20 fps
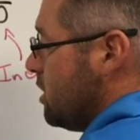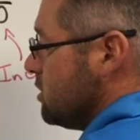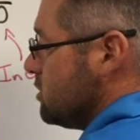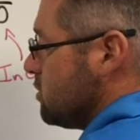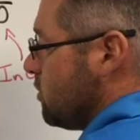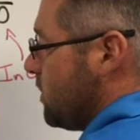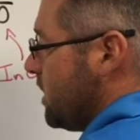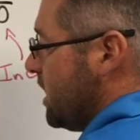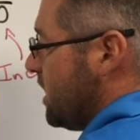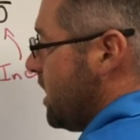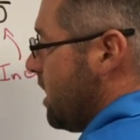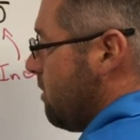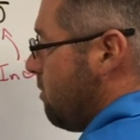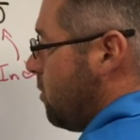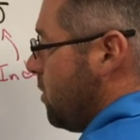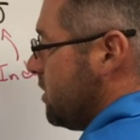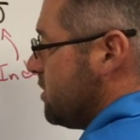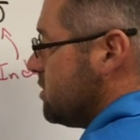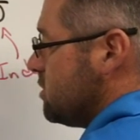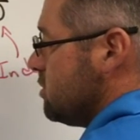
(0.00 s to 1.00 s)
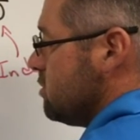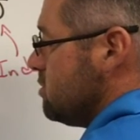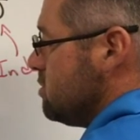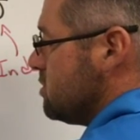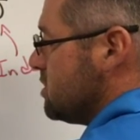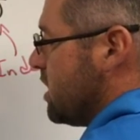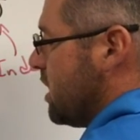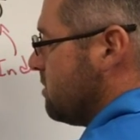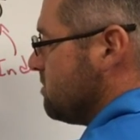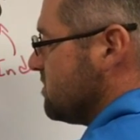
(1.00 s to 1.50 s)
So we end up with 2
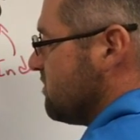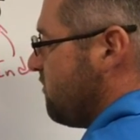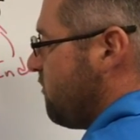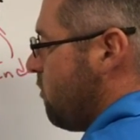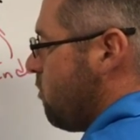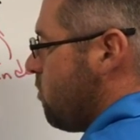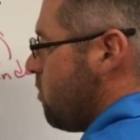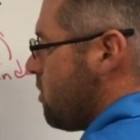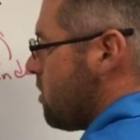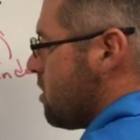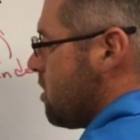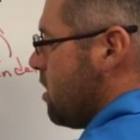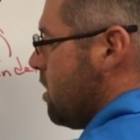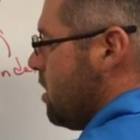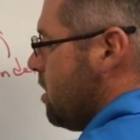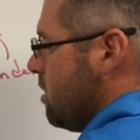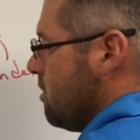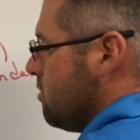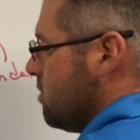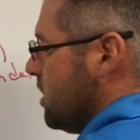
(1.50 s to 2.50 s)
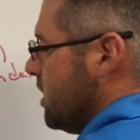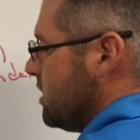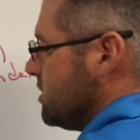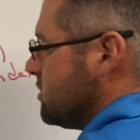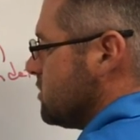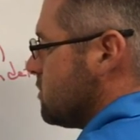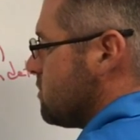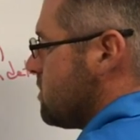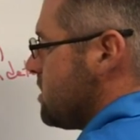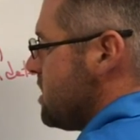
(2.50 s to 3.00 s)
times 4
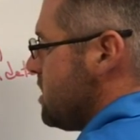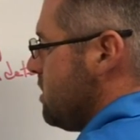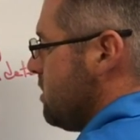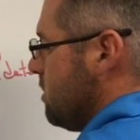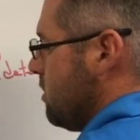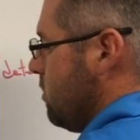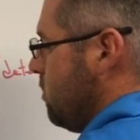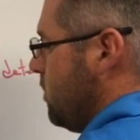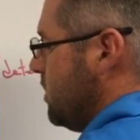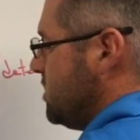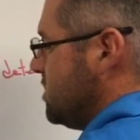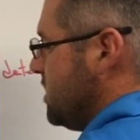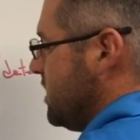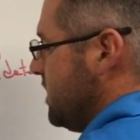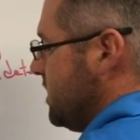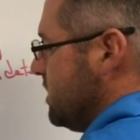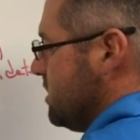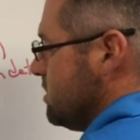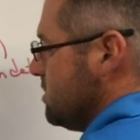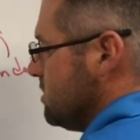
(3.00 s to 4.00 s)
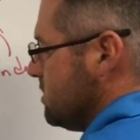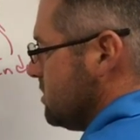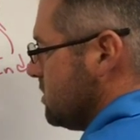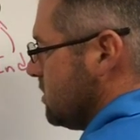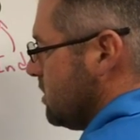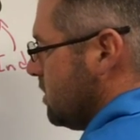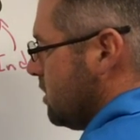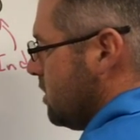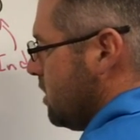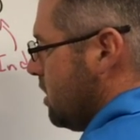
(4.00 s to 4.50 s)
plus 3, which
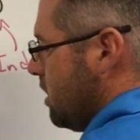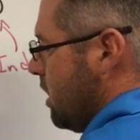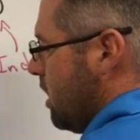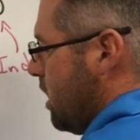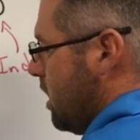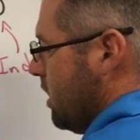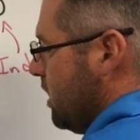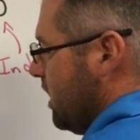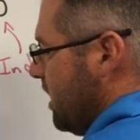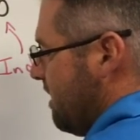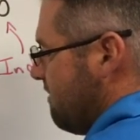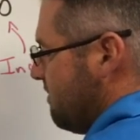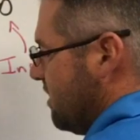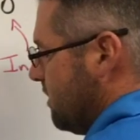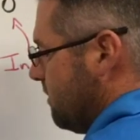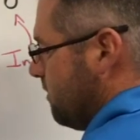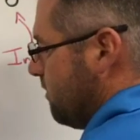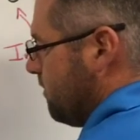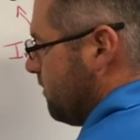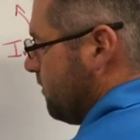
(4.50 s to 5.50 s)
is 11.